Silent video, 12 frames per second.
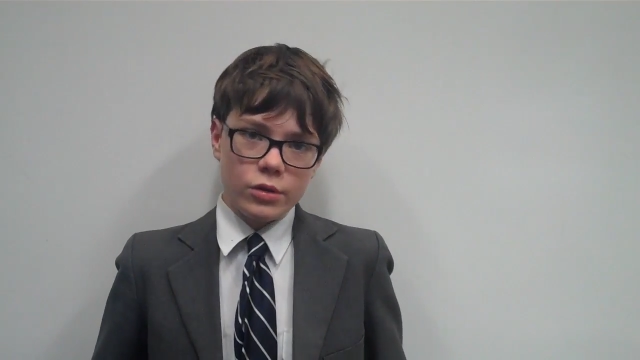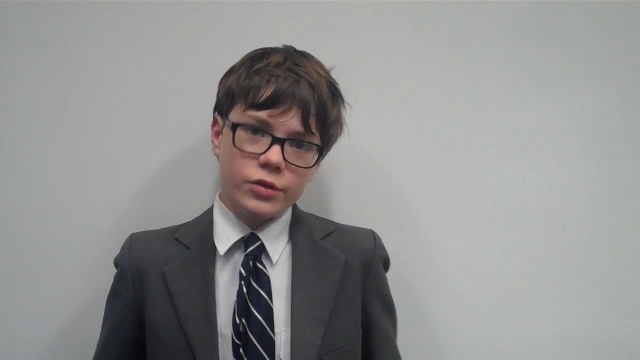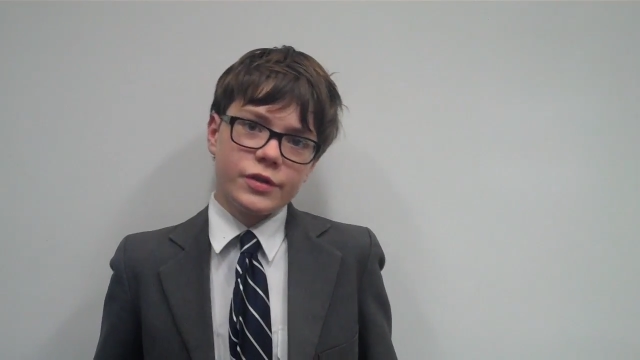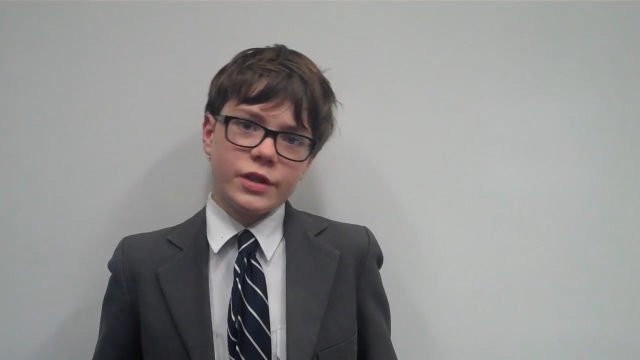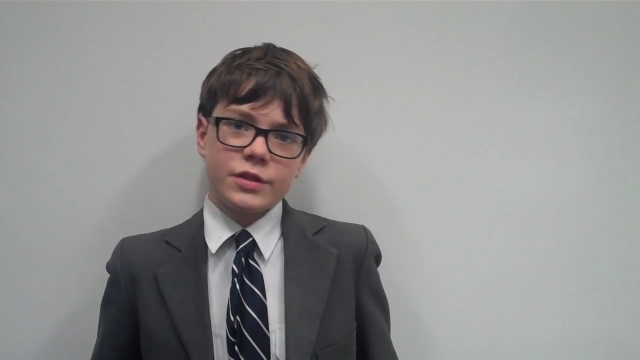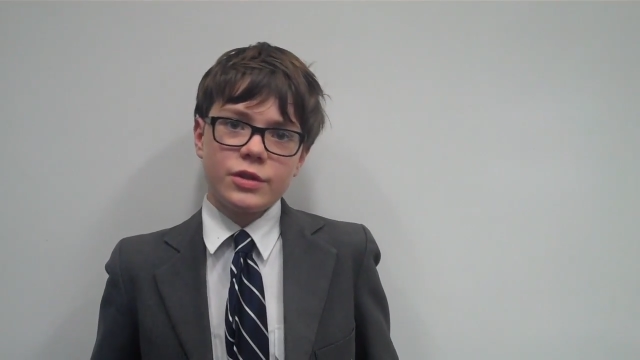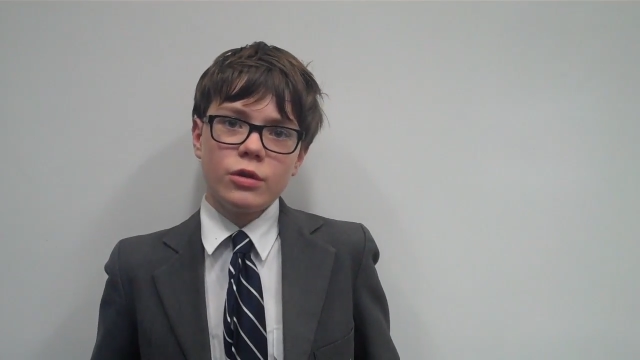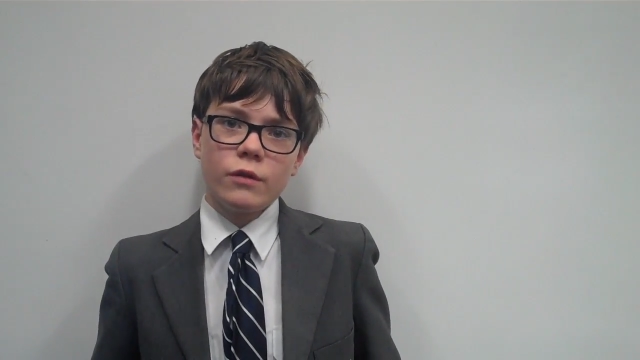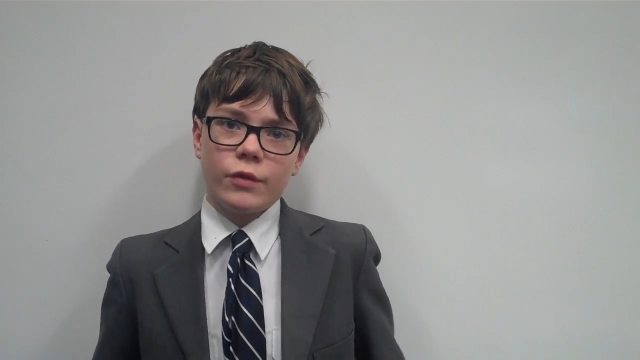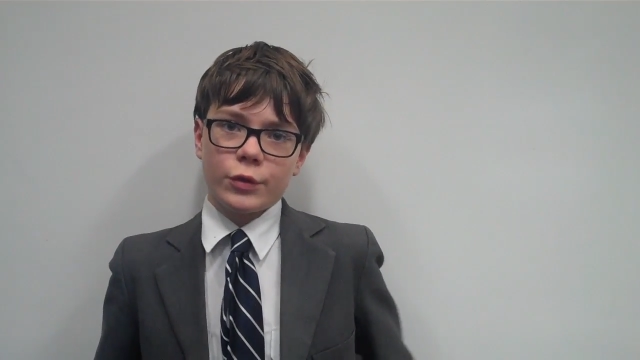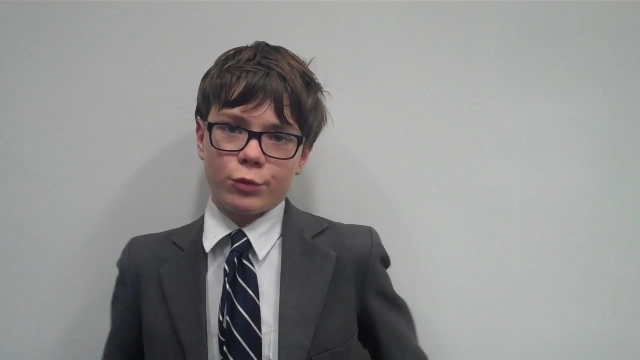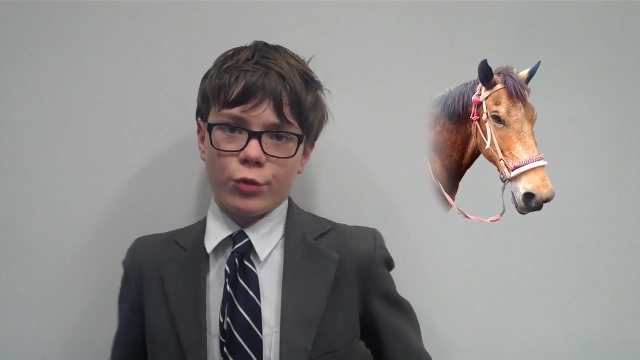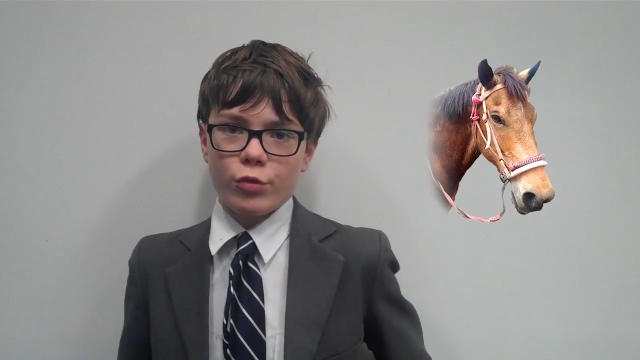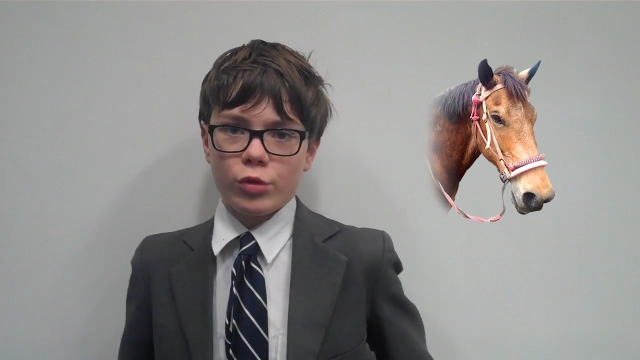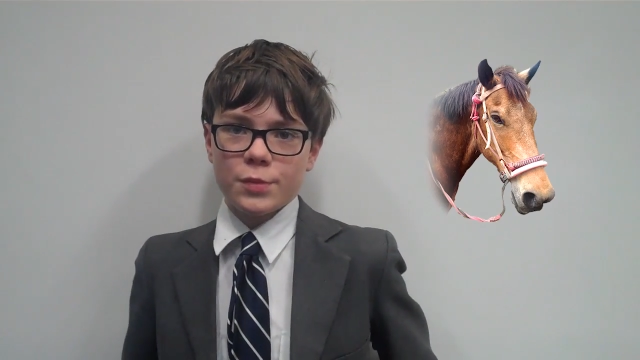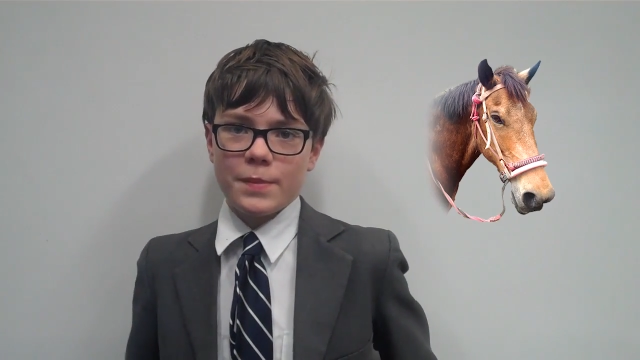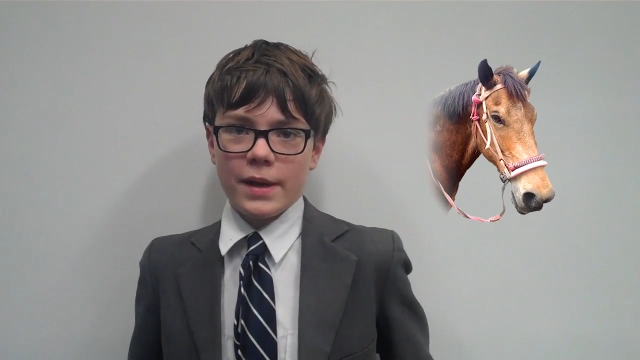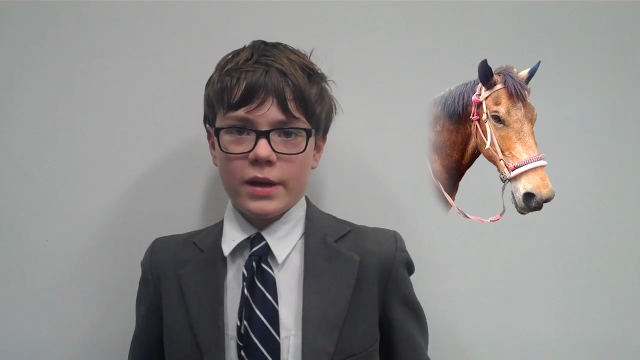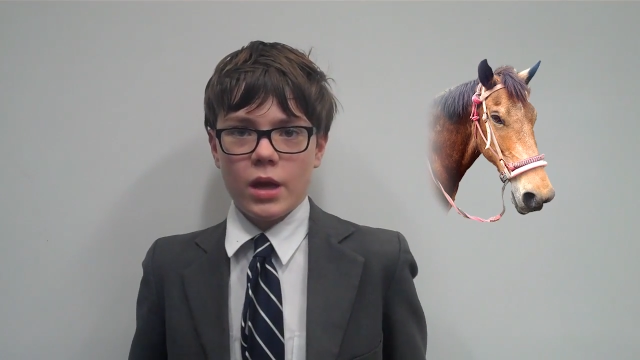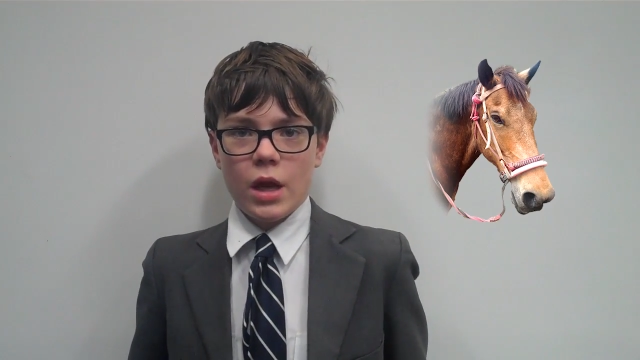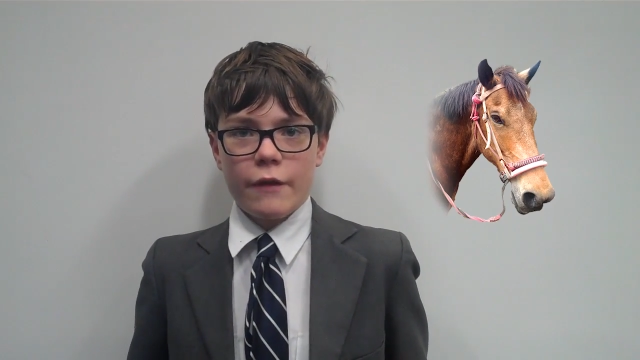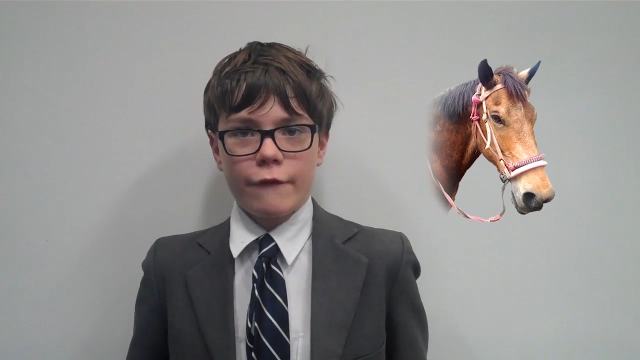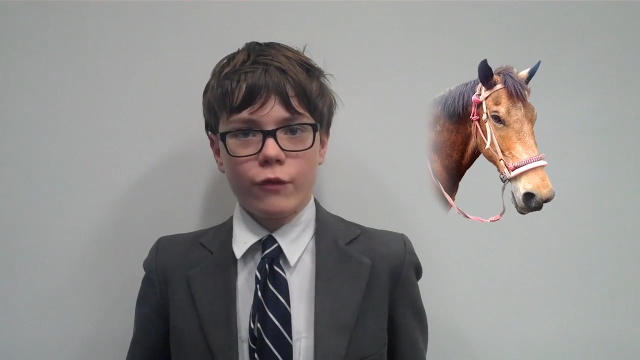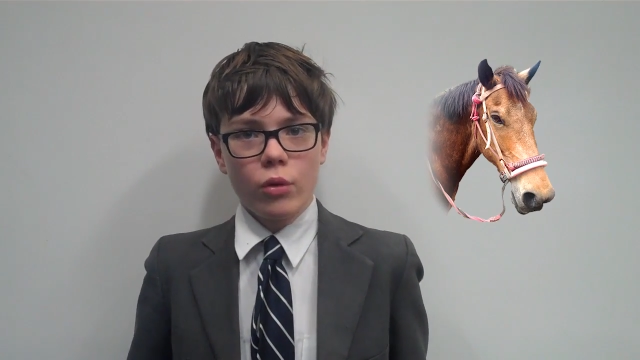62 of which were on horseback
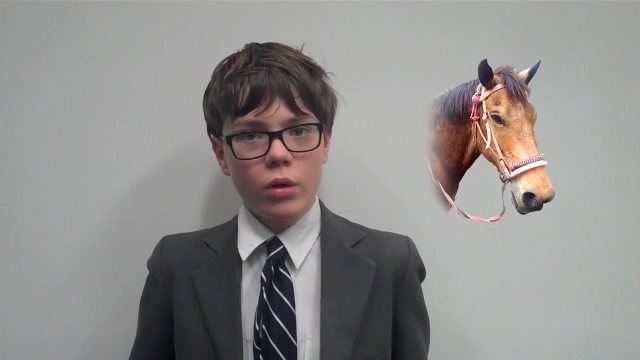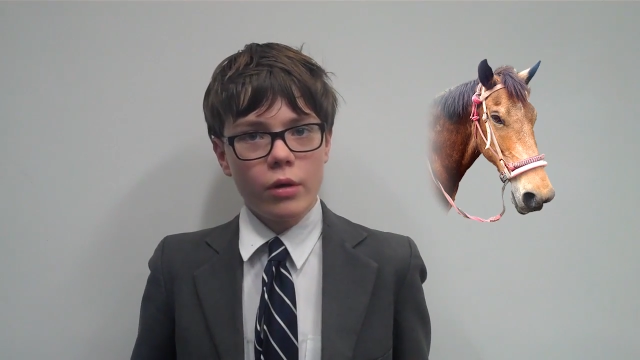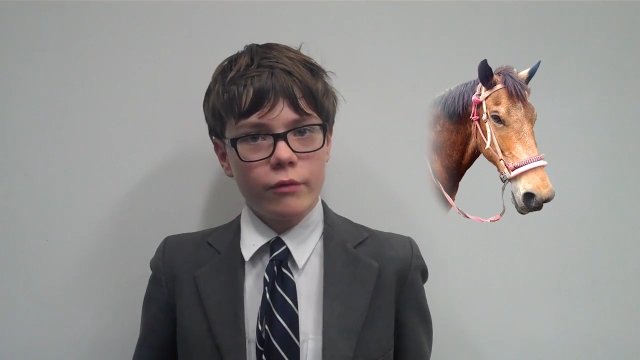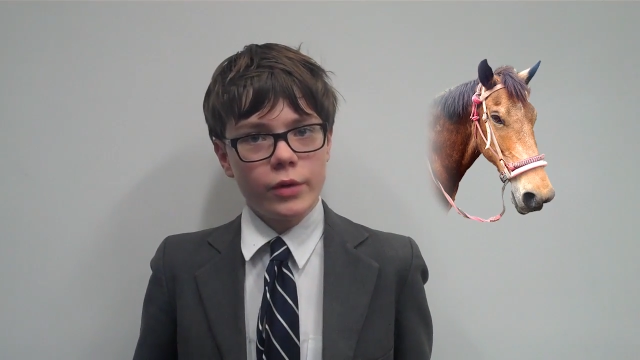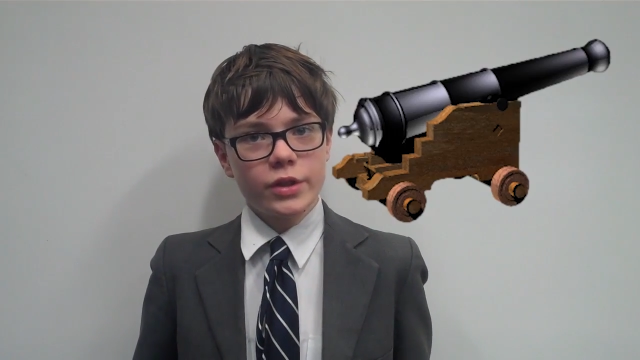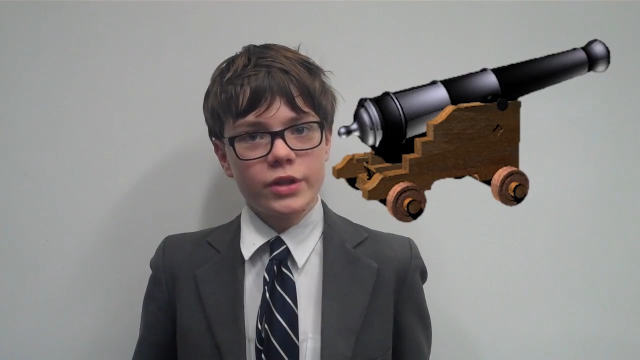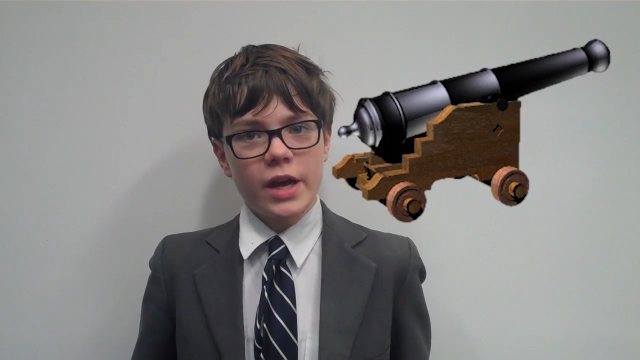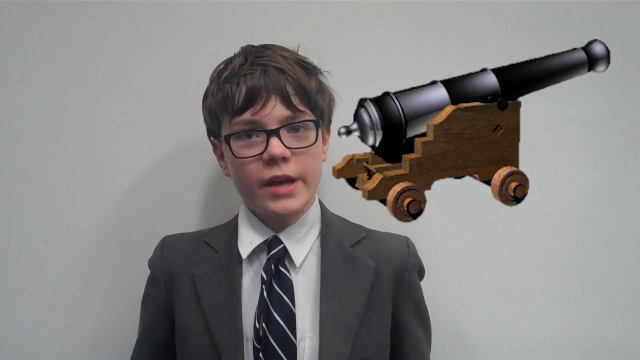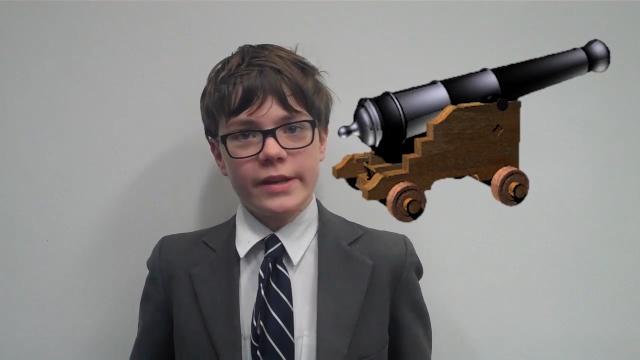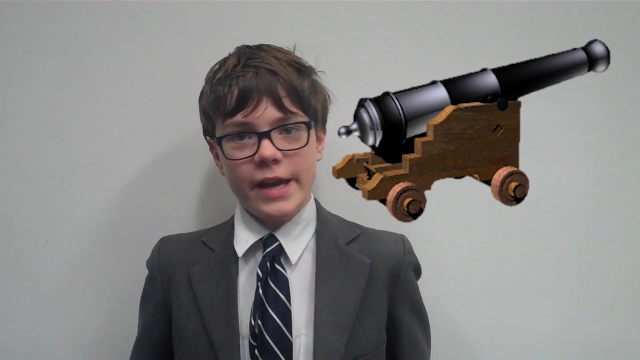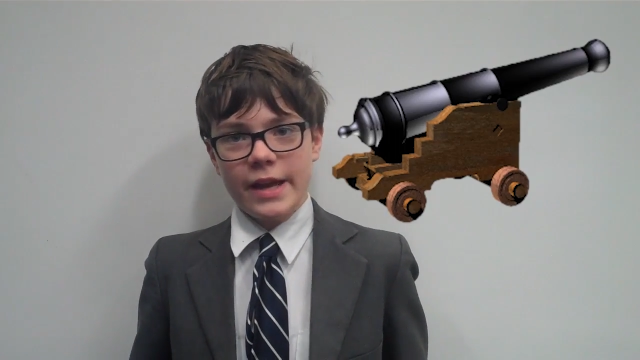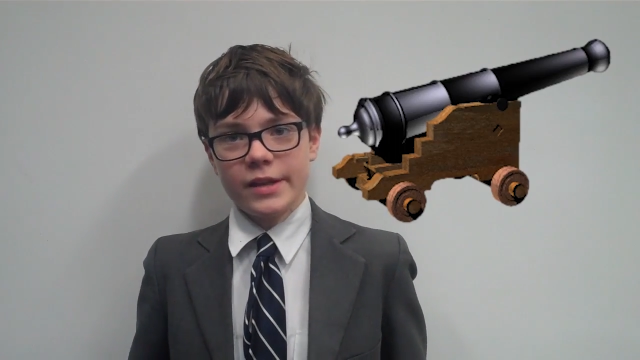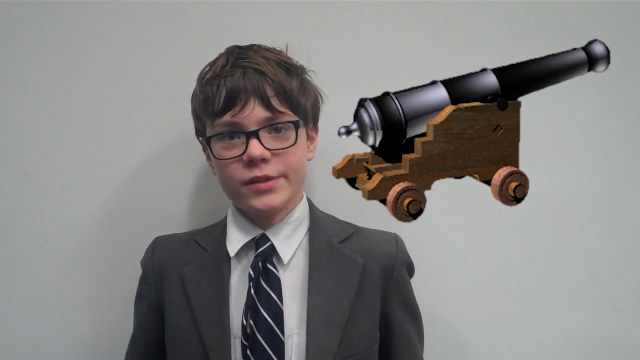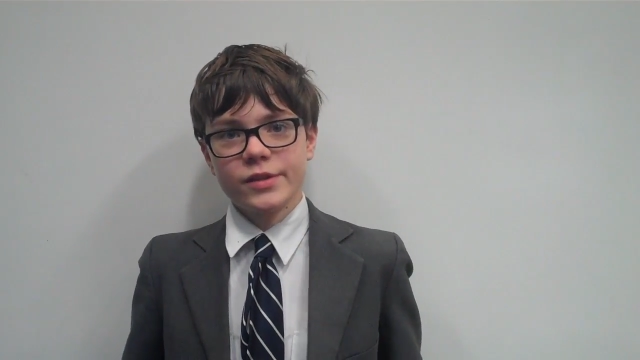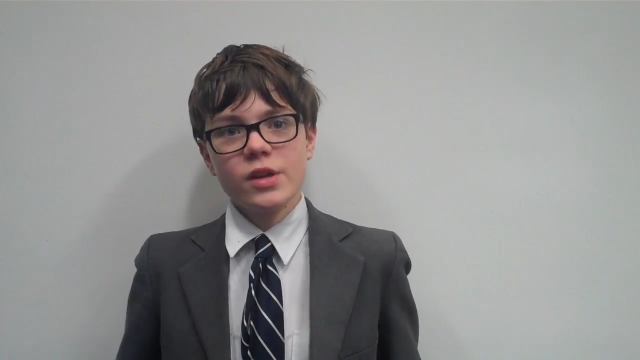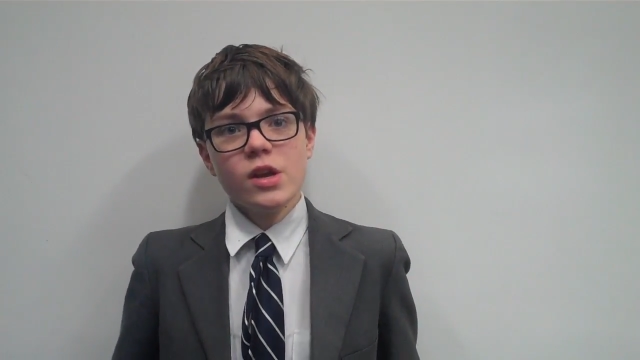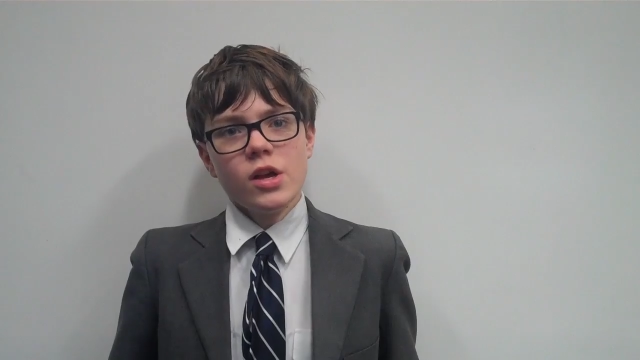and 4 of which had cannons,